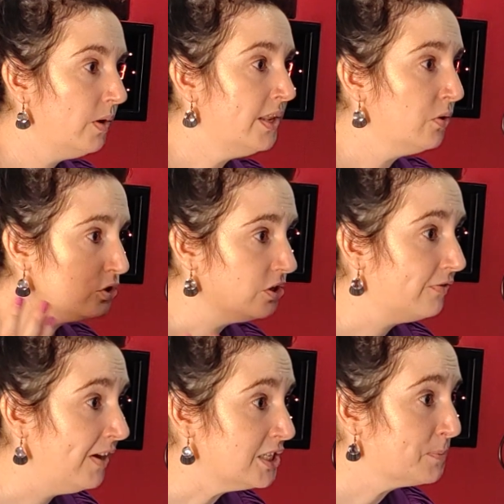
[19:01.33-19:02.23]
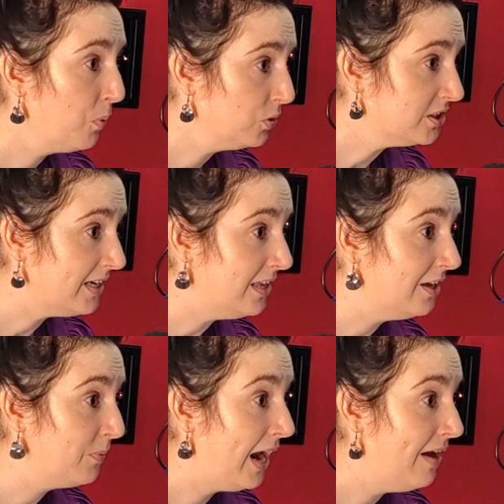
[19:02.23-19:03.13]
know, and then also the fun sports
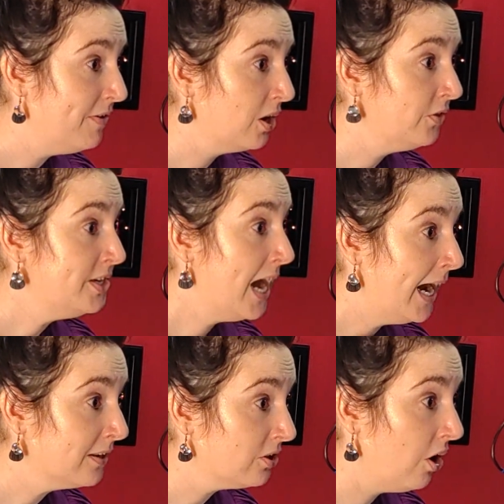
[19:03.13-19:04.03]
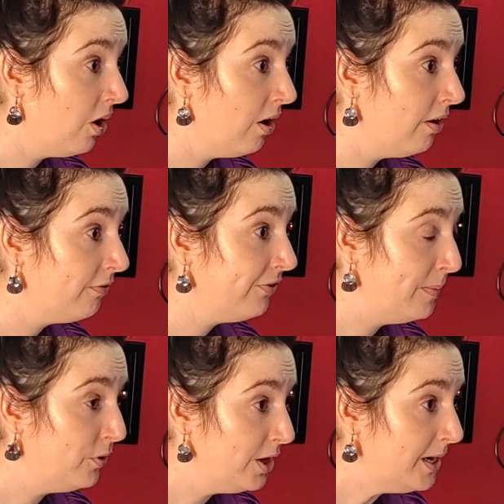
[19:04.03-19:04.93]
day that we're having on the 9th of
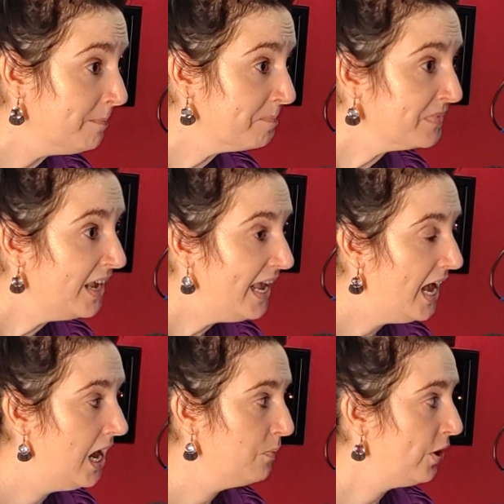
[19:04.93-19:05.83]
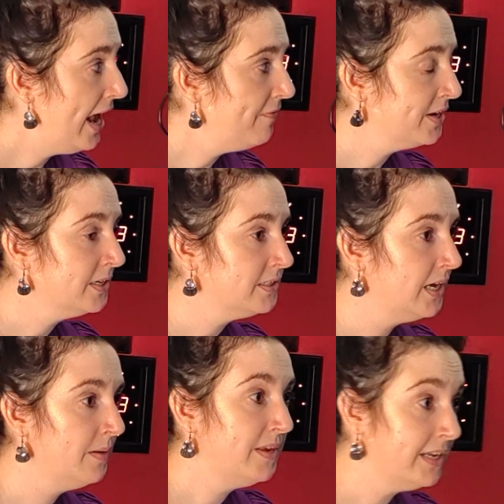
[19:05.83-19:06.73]
February. We're having
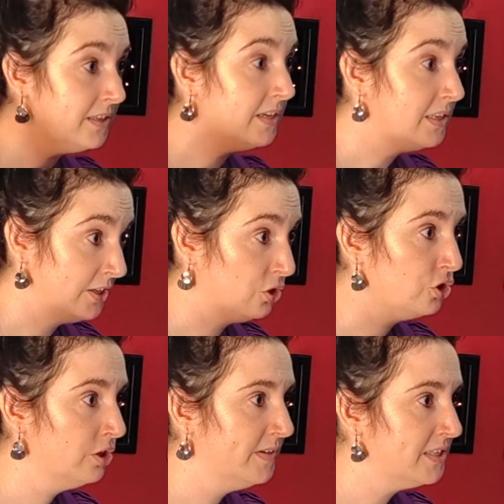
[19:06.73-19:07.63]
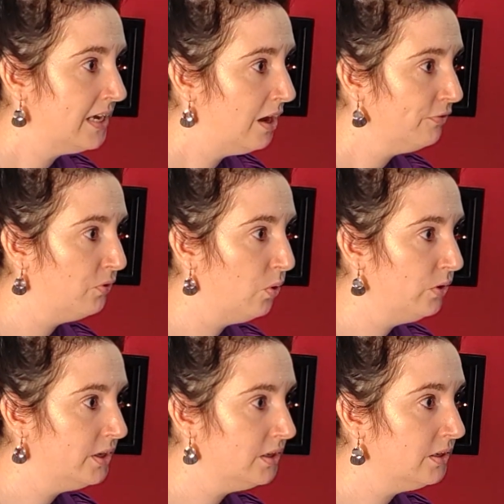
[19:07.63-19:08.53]
it at Tshwane South
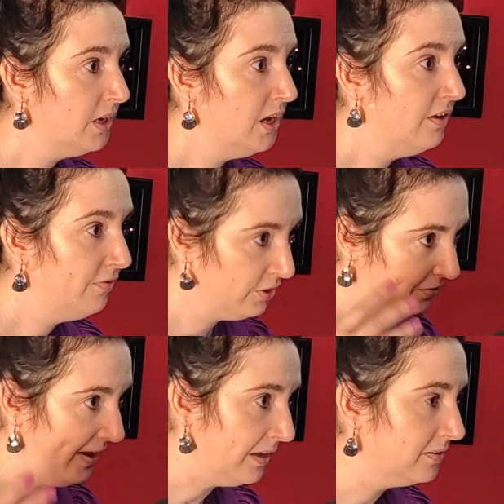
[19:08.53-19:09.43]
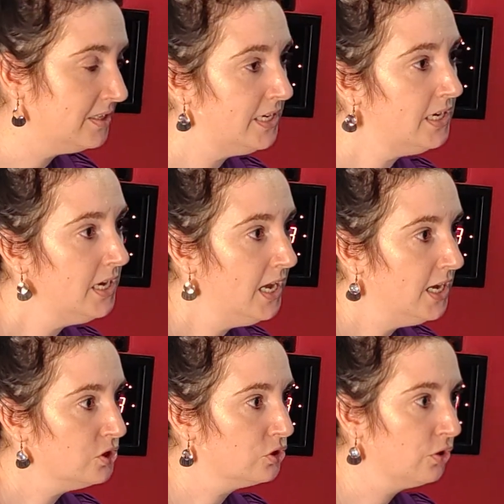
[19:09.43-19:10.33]
for the faculty.
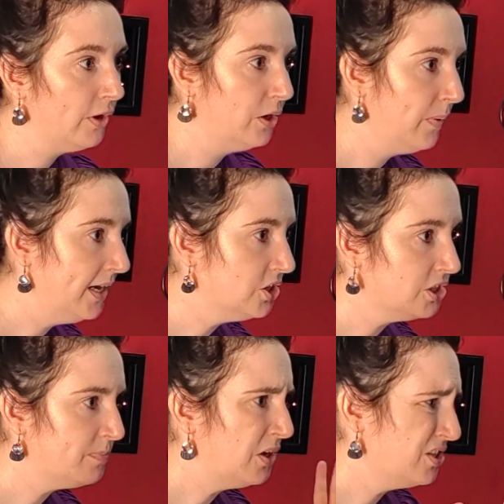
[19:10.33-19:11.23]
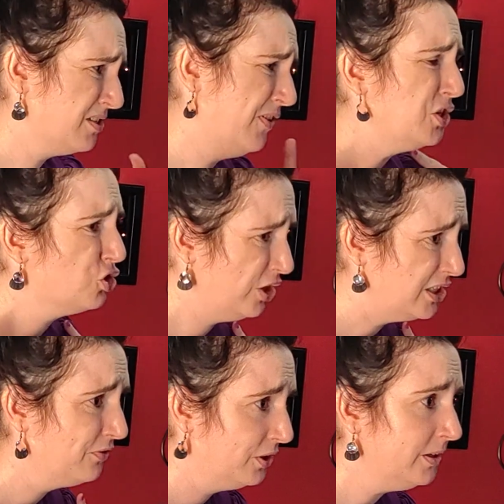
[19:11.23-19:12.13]
It's also a great way, just because it's very
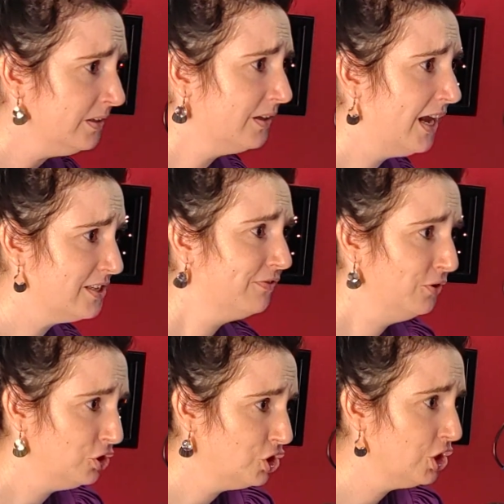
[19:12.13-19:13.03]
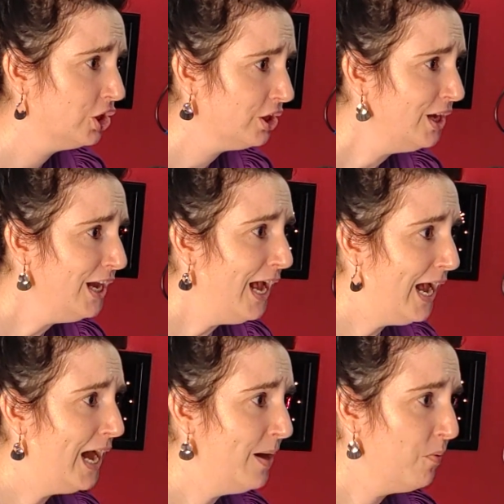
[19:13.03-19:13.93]
stressful. as a first year.
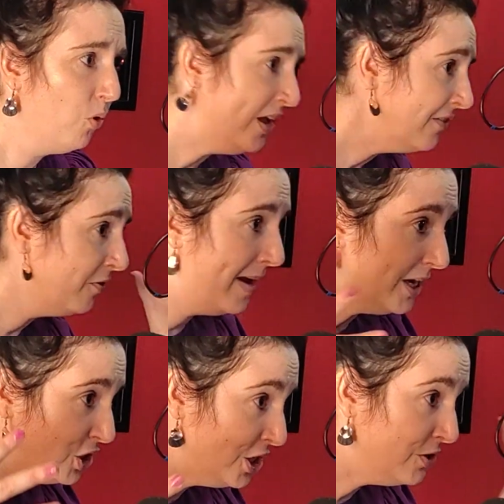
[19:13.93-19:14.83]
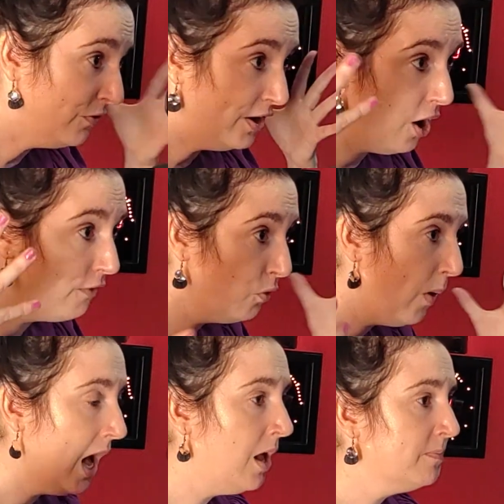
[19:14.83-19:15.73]
All the information, very
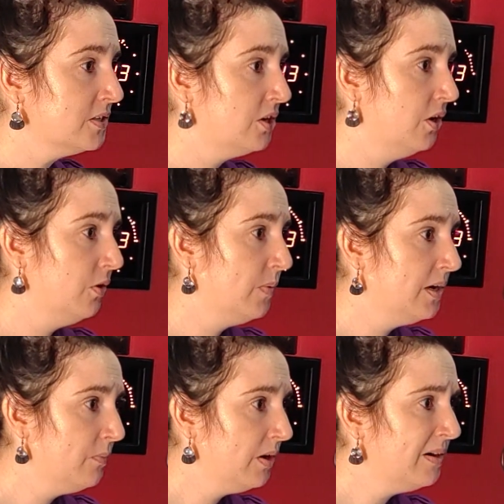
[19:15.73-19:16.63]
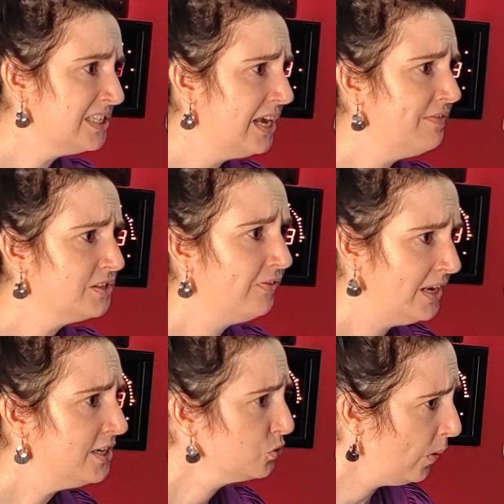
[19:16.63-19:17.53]
overwhelmed. So we want to have as
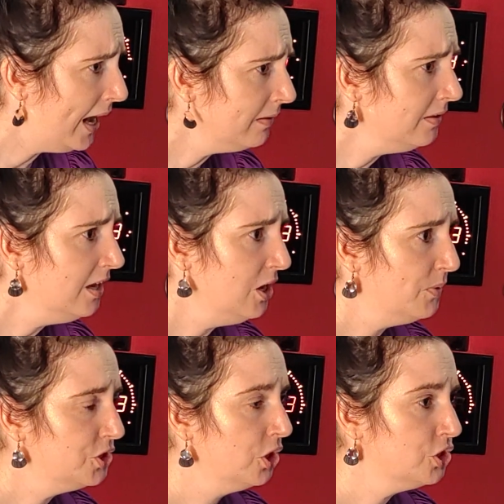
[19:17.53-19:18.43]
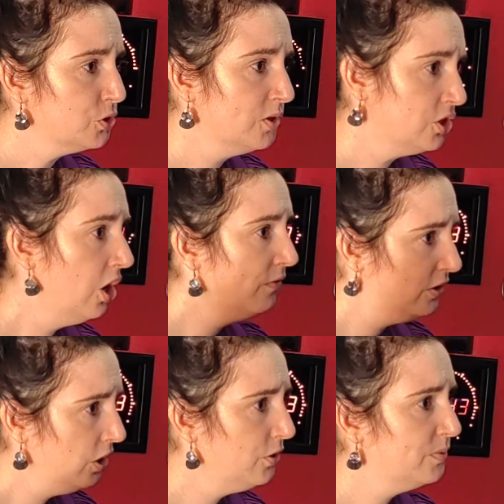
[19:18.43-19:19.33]
fun as well. We don't just want to
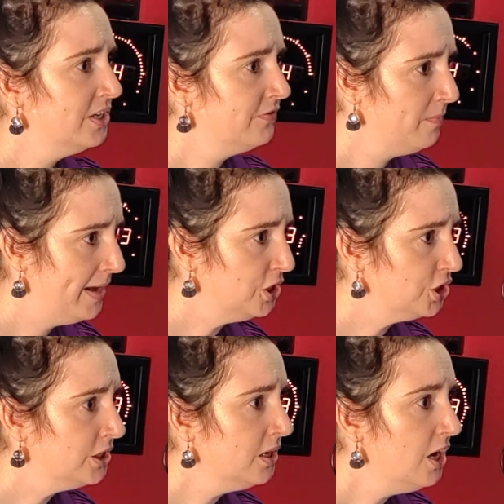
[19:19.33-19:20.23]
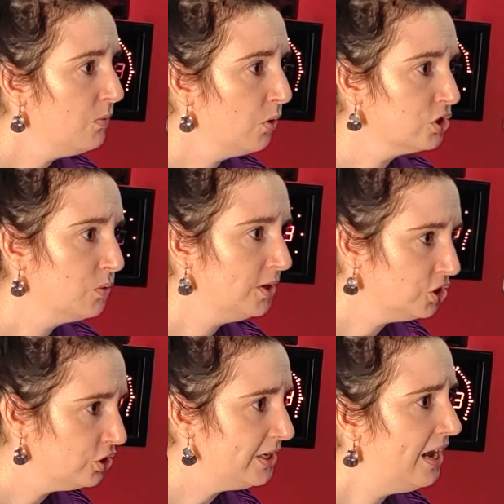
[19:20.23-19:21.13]
overload with information. We also
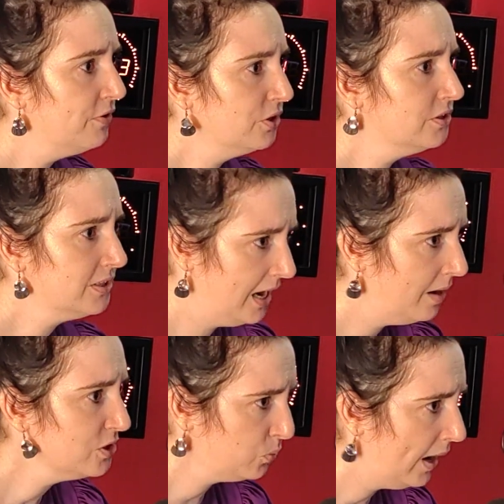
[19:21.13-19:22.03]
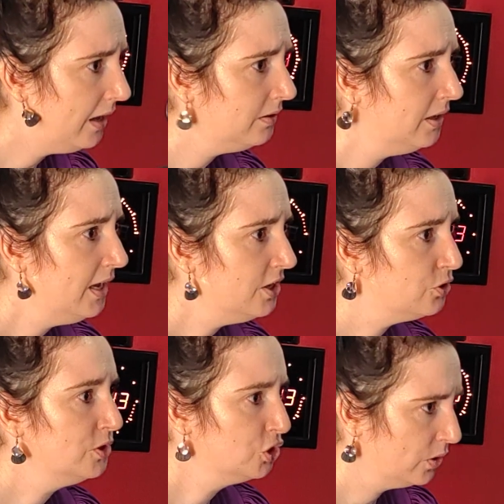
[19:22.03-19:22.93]
want you to have a good time as well,
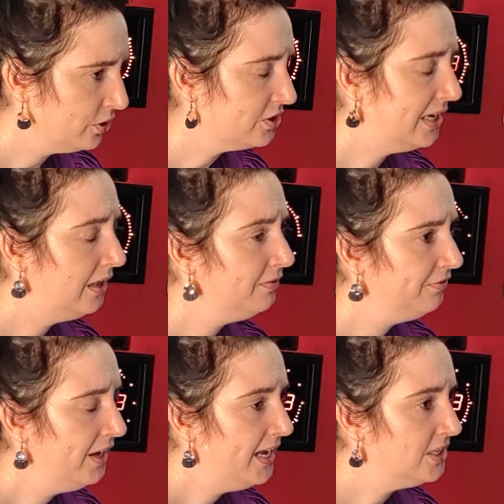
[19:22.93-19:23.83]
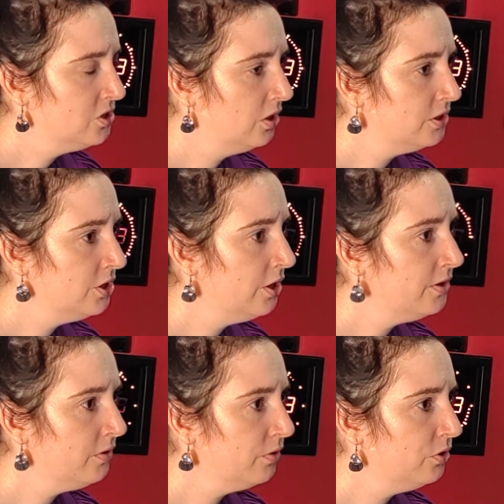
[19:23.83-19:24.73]
to enjoy yourself. It's not, you know,
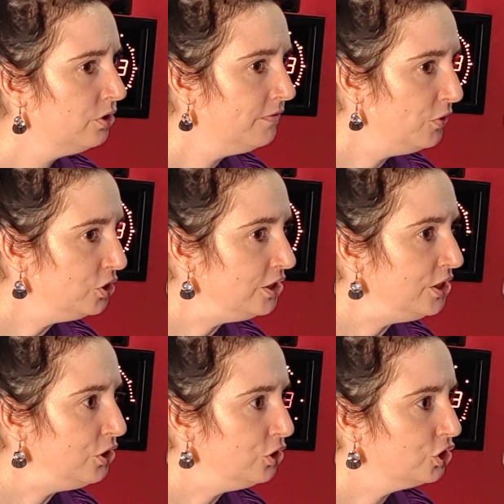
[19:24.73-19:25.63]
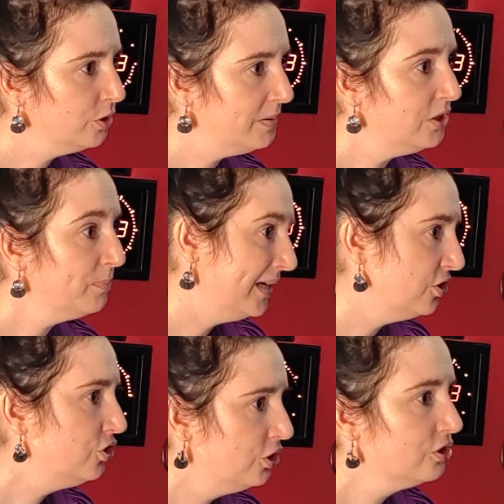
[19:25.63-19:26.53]
your university years should be the
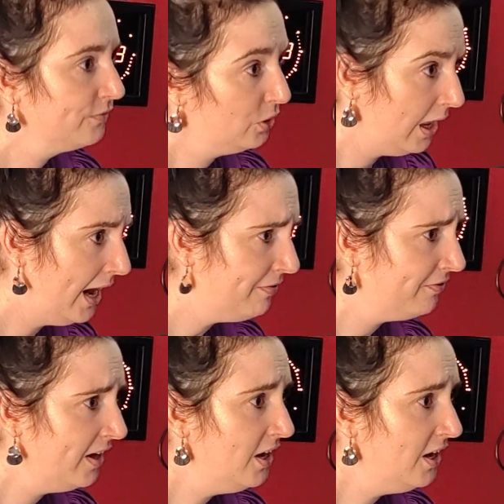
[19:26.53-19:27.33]
best years of your life.